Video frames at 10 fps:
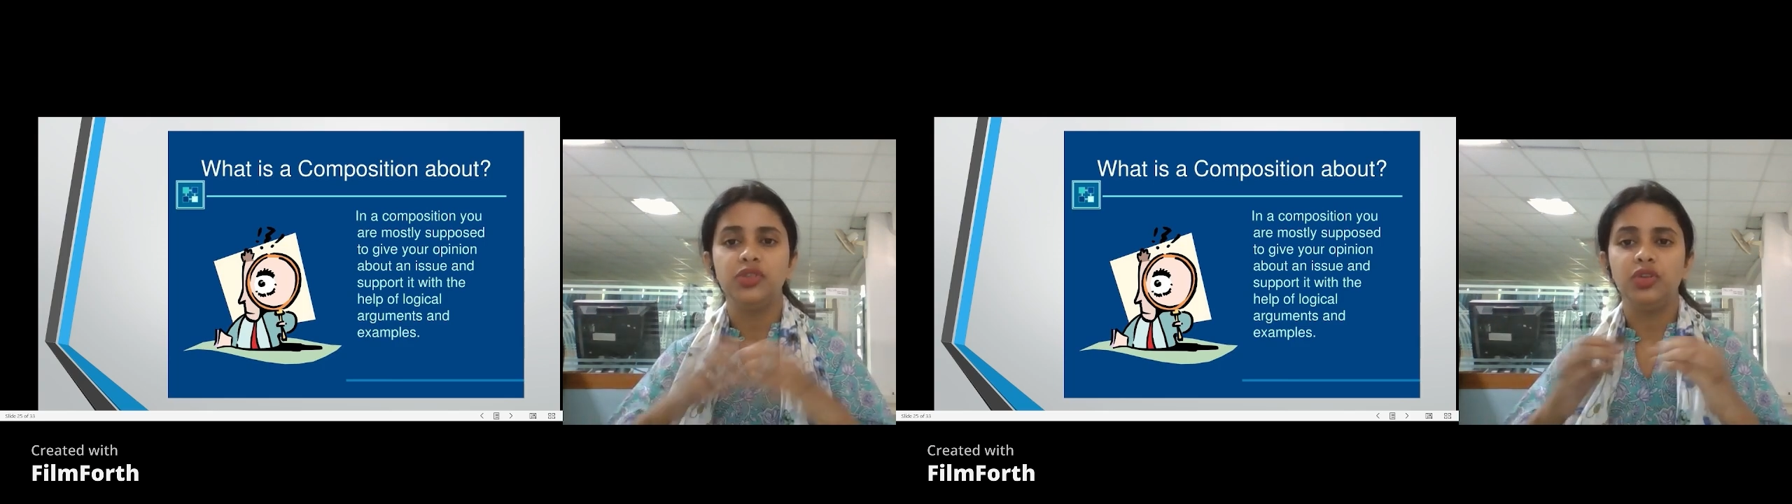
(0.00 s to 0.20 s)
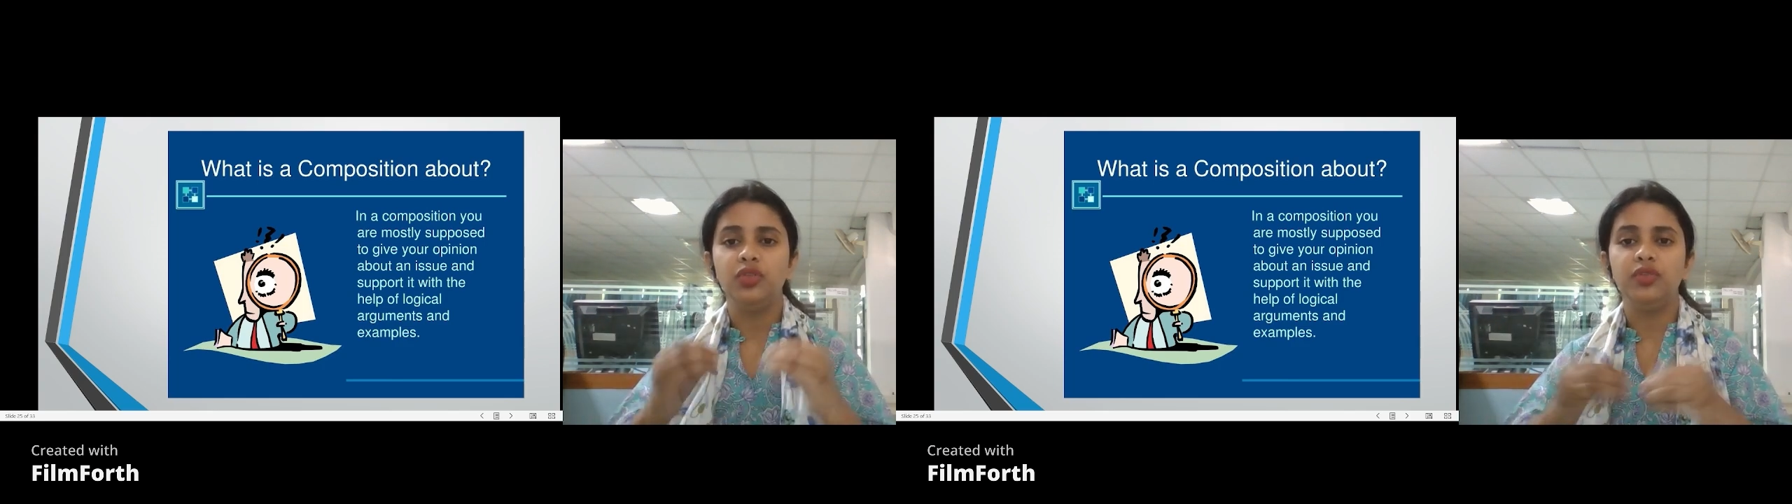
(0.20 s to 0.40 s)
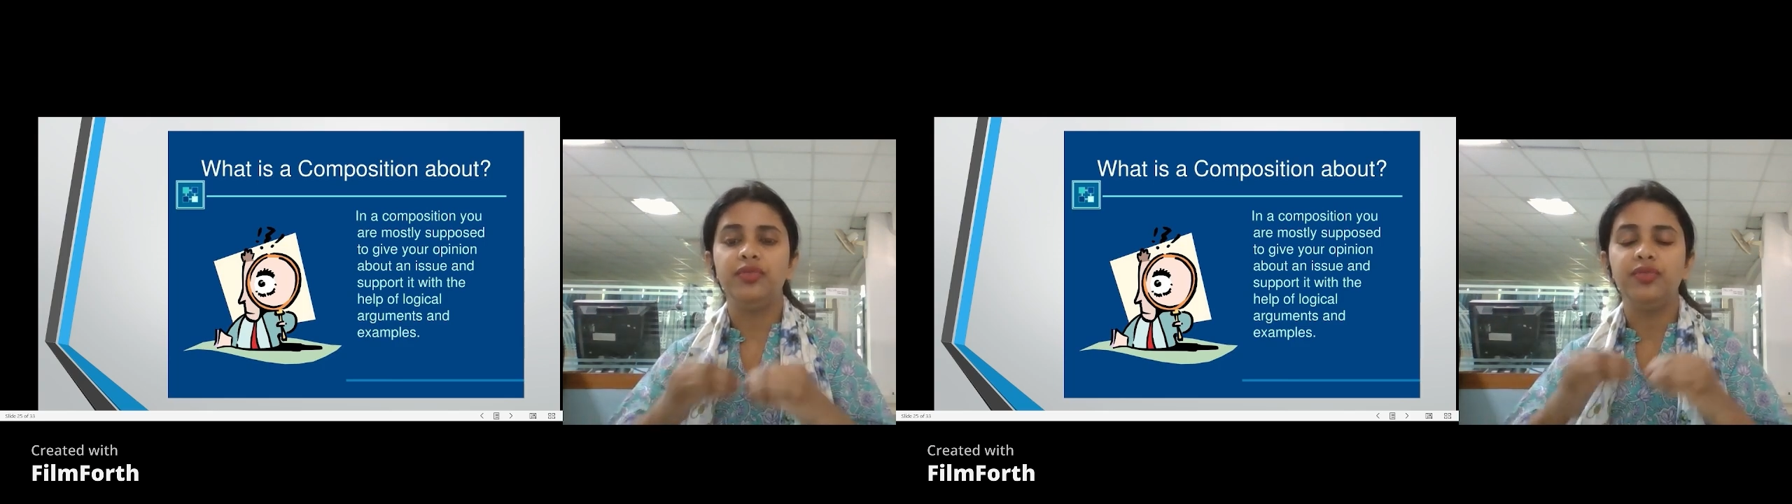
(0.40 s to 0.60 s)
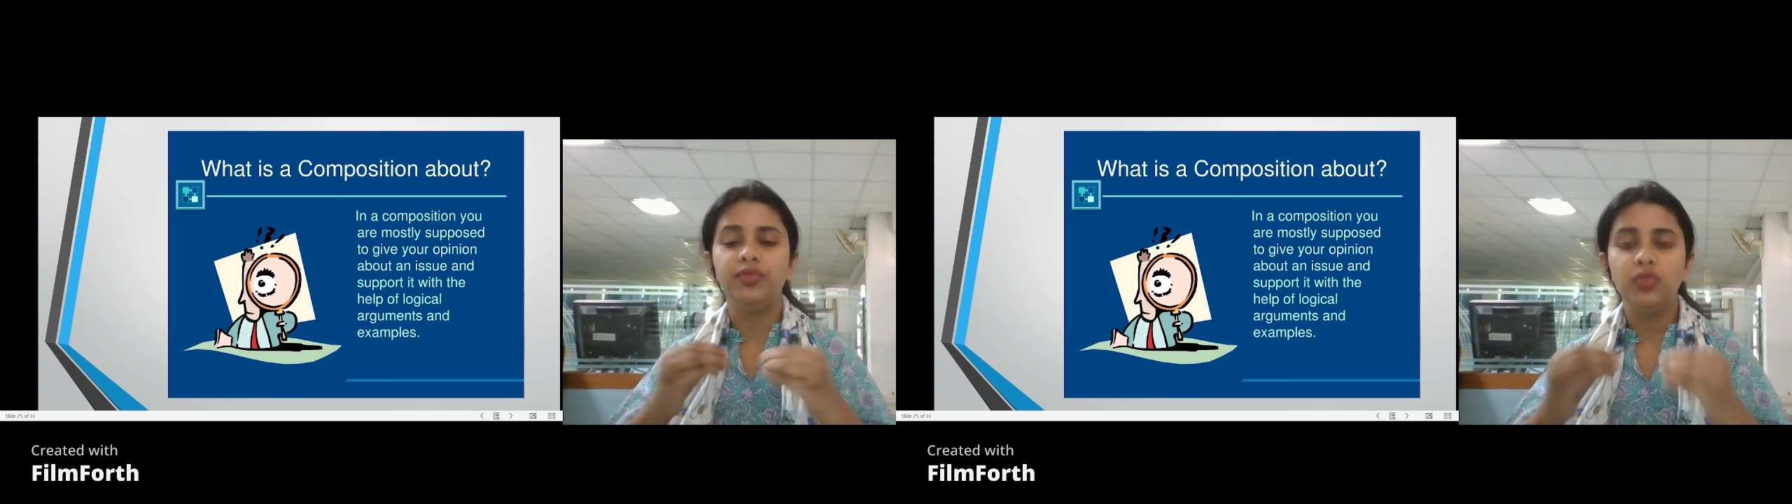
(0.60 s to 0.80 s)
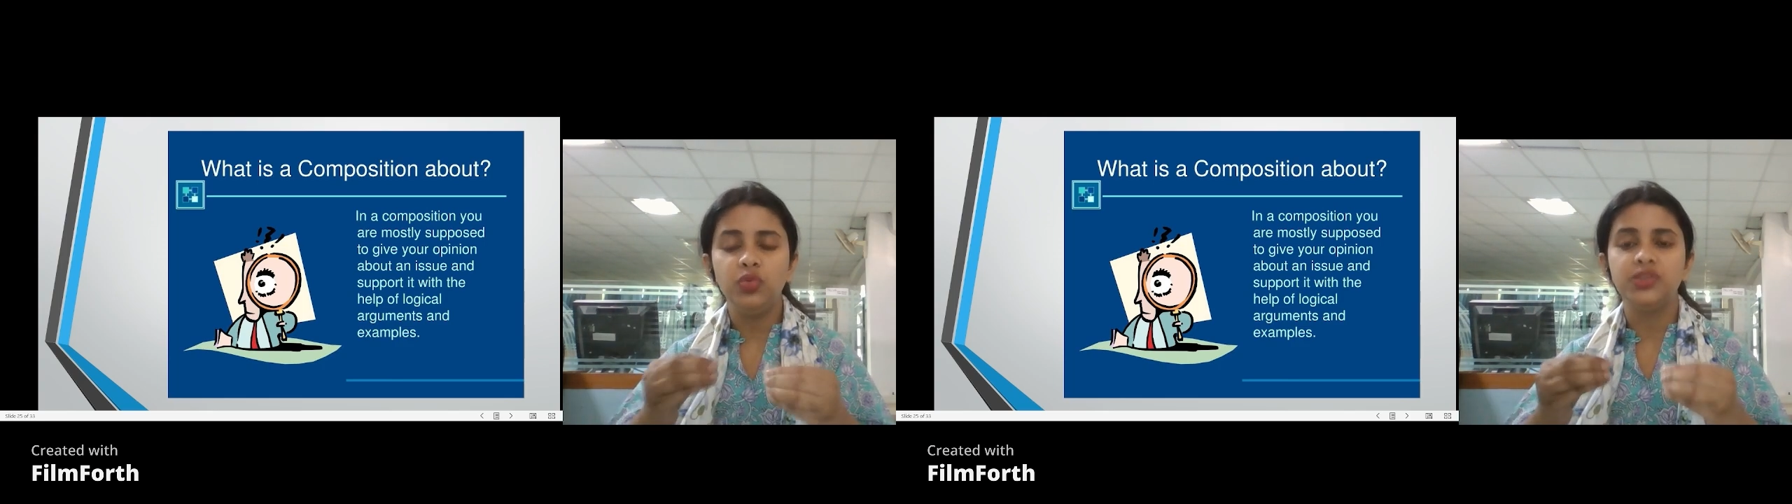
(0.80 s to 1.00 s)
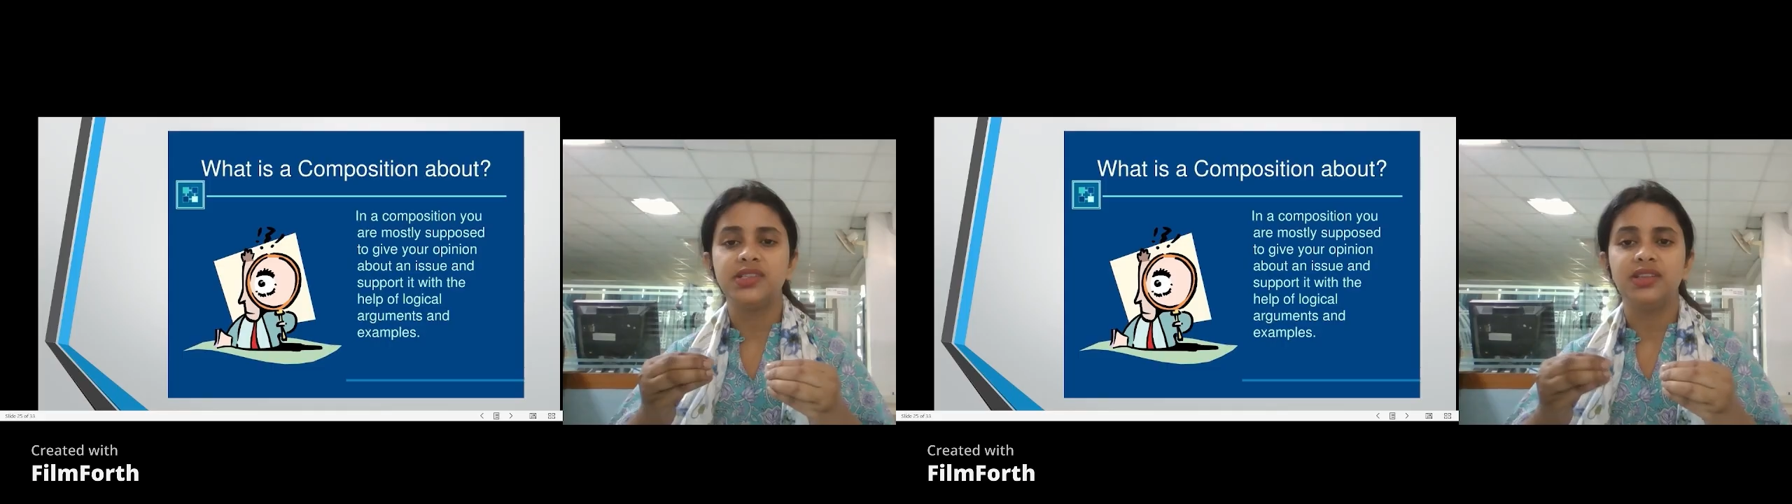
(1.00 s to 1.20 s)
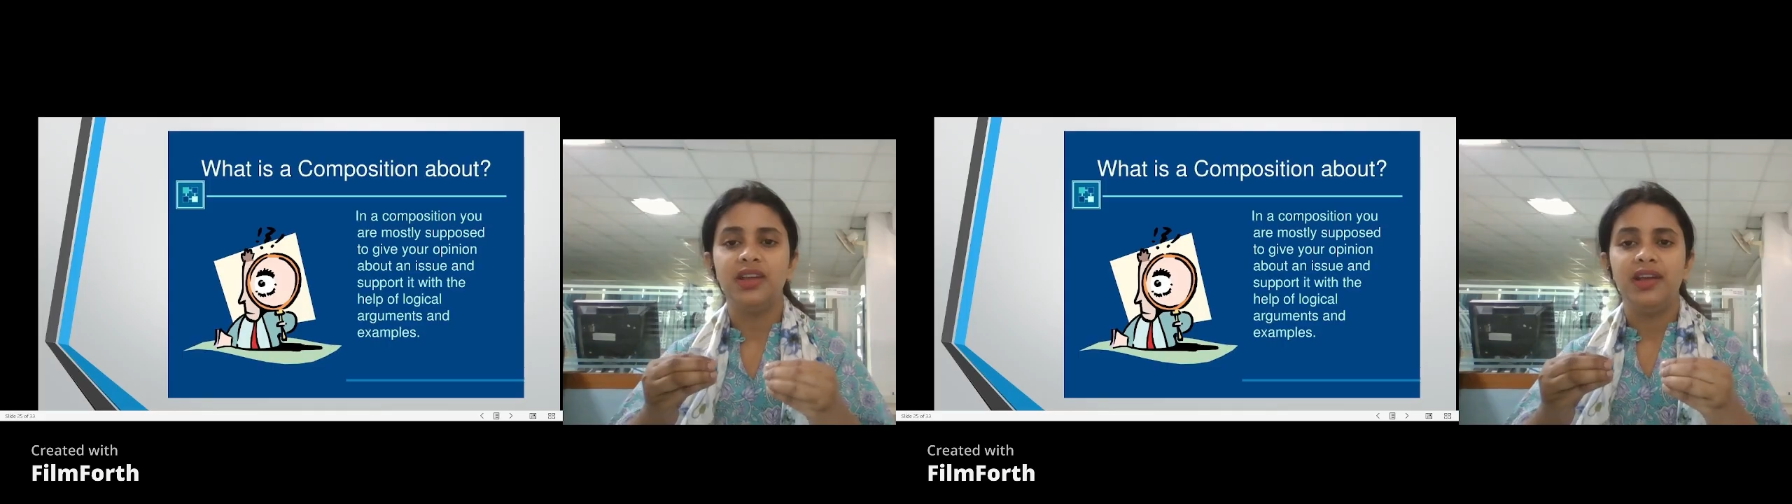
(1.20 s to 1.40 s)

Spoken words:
the good fruits